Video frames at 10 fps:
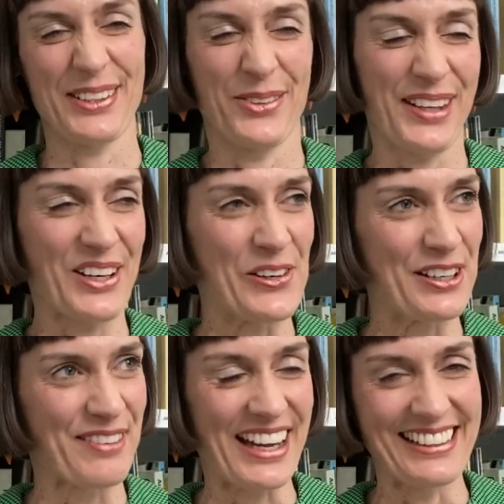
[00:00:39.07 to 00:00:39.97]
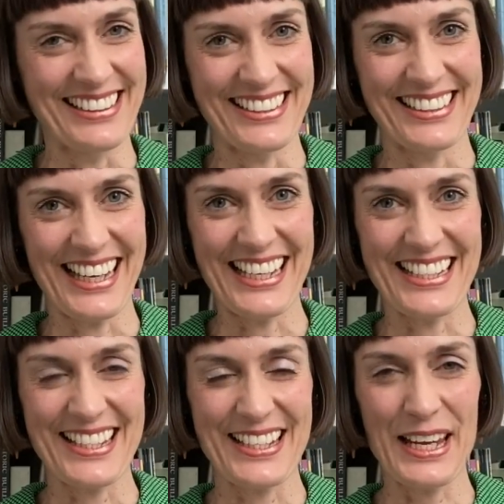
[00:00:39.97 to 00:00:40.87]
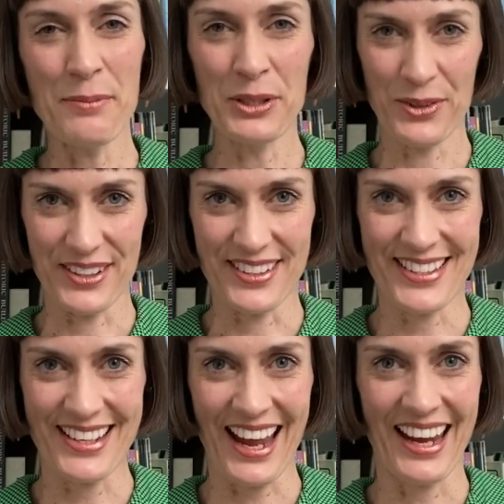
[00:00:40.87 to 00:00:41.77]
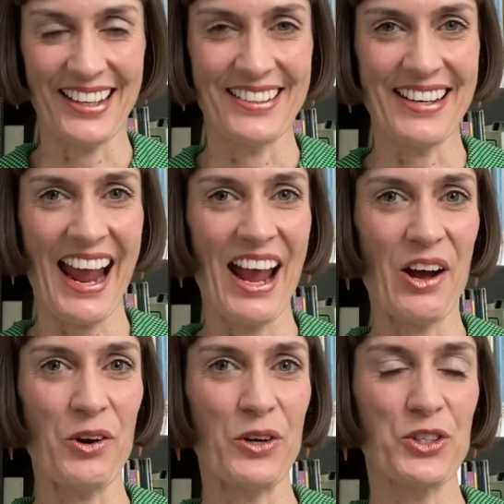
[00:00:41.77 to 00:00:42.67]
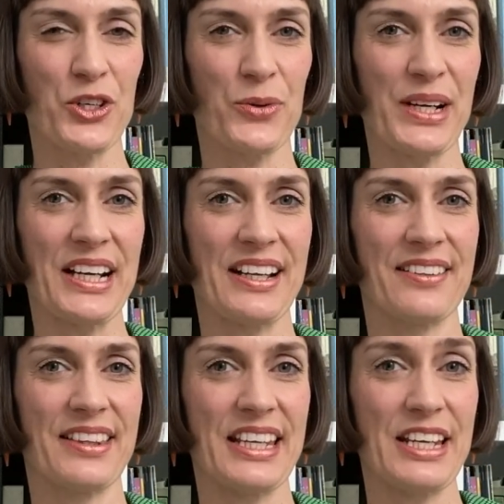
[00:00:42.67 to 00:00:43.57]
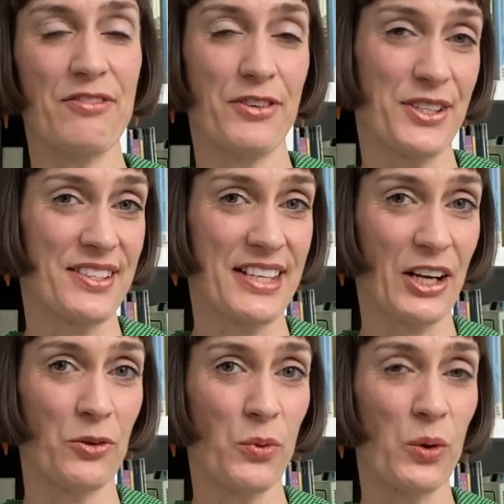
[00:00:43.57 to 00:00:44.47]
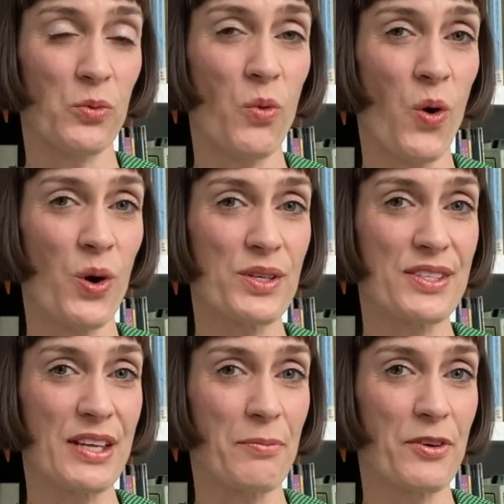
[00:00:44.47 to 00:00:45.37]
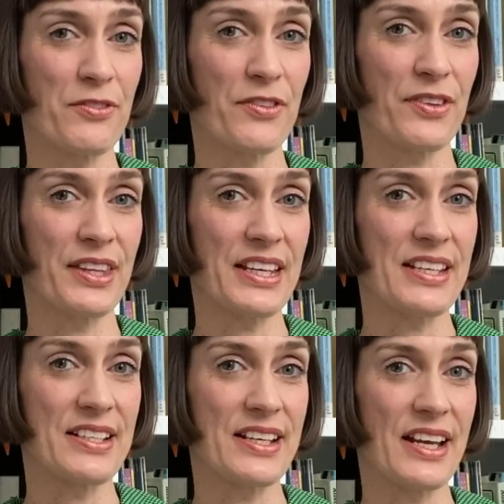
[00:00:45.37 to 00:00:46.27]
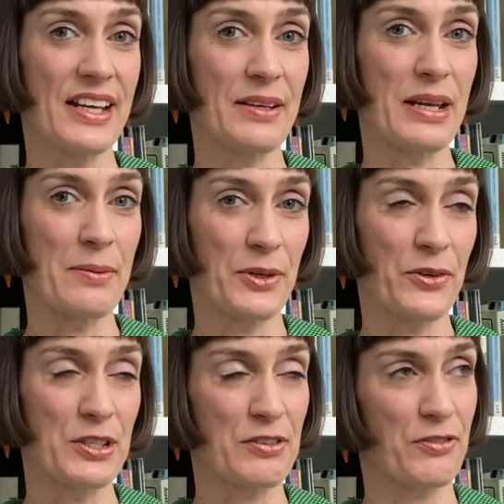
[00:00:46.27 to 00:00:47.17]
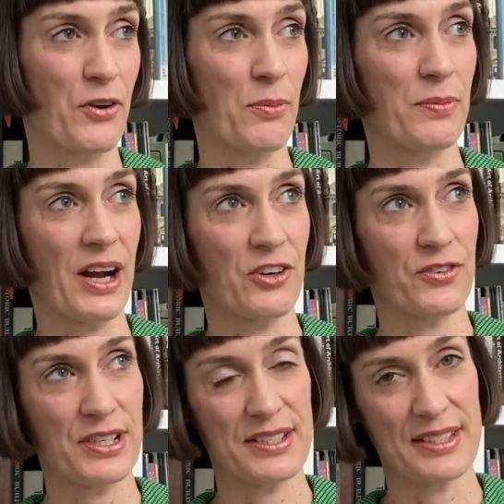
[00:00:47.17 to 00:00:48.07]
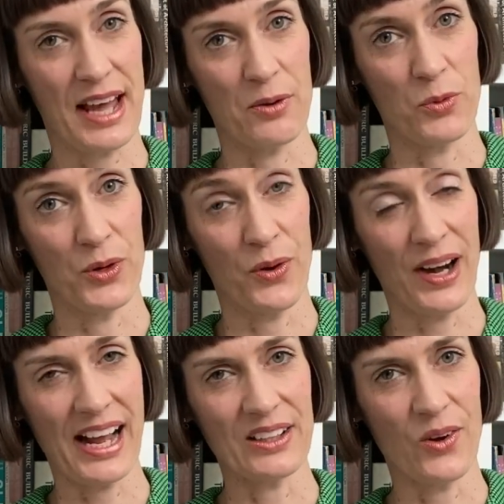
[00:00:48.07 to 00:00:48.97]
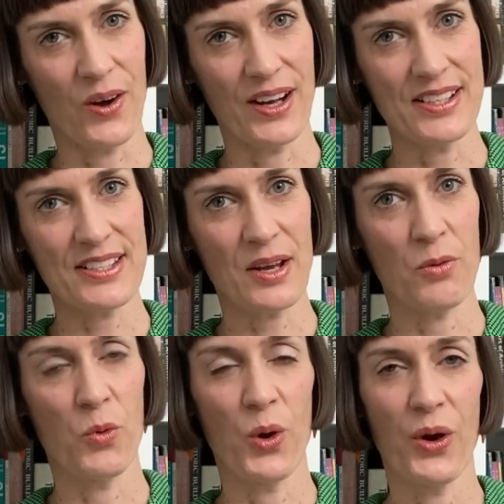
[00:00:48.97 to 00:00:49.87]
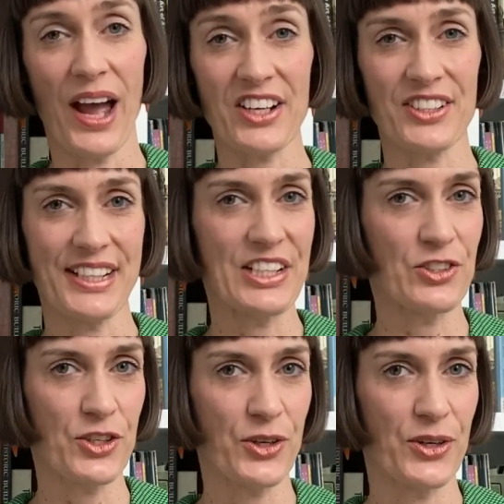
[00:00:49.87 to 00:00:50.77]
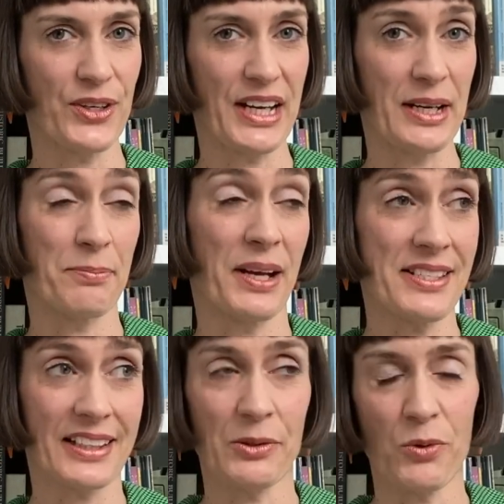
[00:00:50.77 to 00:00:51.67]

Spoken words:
not that kind of alien, it's immigrants, and how during the First and Second World War, some of the immigrants from countries that were not allies were actually interred in basically